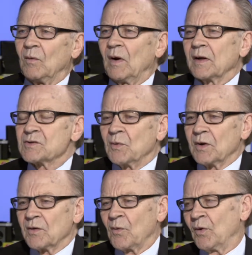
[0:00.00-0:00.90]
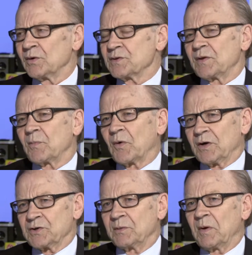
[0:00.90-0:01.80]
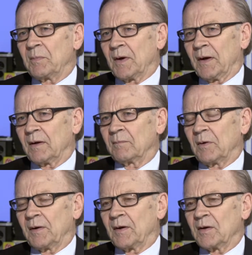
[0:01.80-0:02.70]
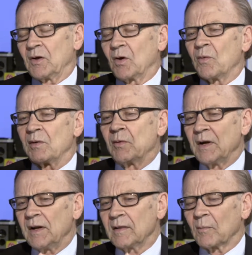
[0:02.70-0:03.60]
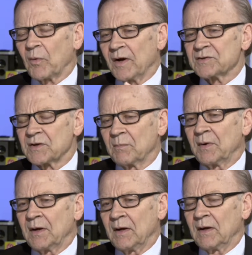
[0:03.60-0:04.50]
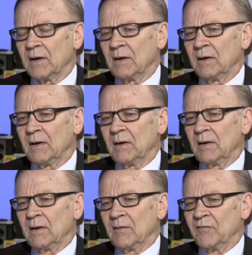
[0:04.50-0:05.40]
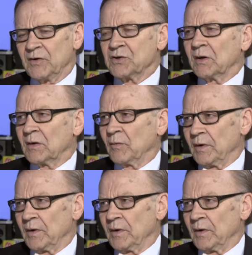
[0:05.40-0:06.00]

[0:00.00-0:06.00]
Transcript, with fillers: Well, it's one of the roles that the press should be playing. You know, we need the press to be vigilant.